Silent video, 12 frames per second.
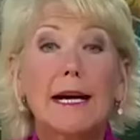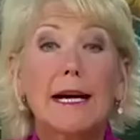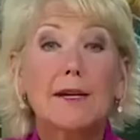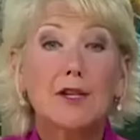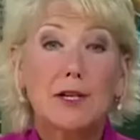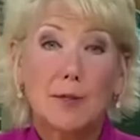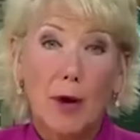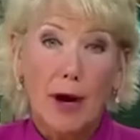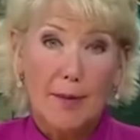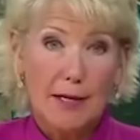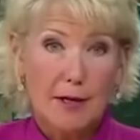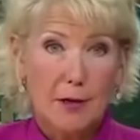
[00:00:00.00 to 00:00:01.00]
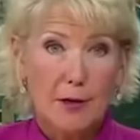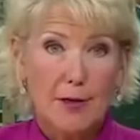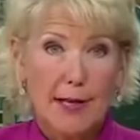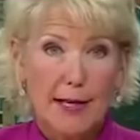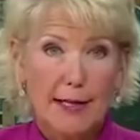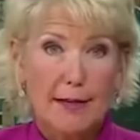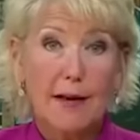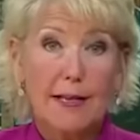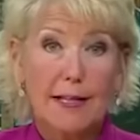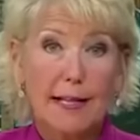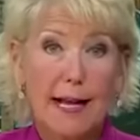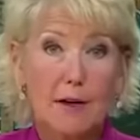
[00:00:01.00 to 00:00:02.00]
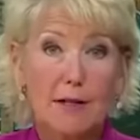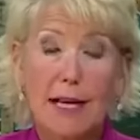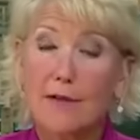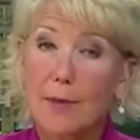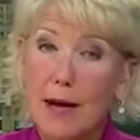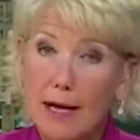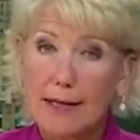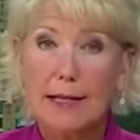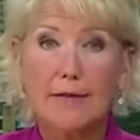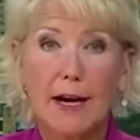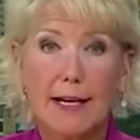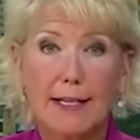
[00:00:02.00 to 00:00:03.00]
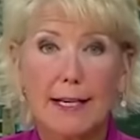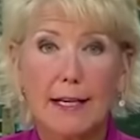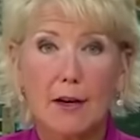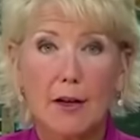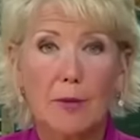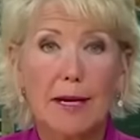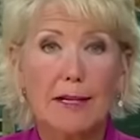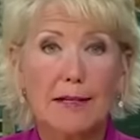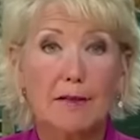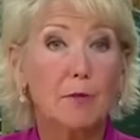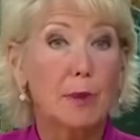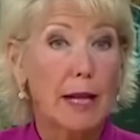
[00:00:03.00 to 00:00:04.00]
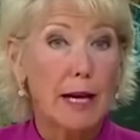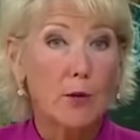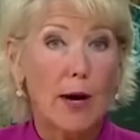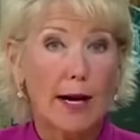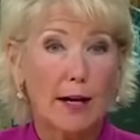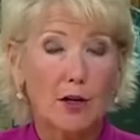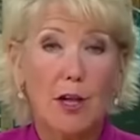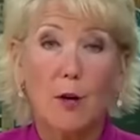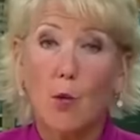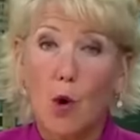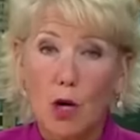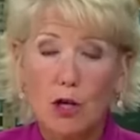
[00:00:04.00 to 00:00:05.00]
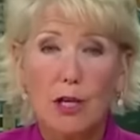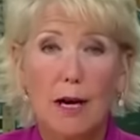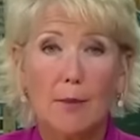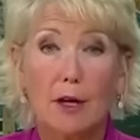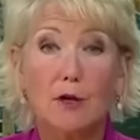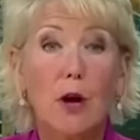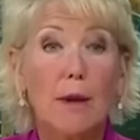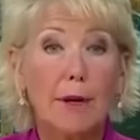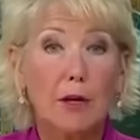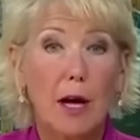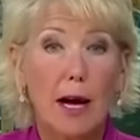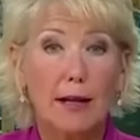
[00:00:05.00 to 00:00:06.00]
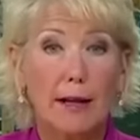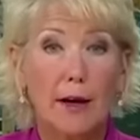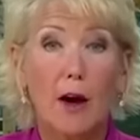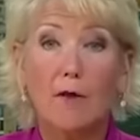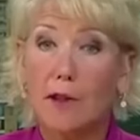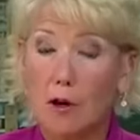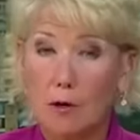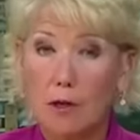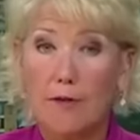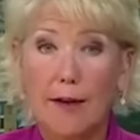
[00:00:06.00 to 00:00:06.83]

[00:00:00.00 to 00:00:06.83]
Malaysia's Prime Minister says investigators have a positive ID on the piece of plane wreckage that washed up on a tropical island off the coast of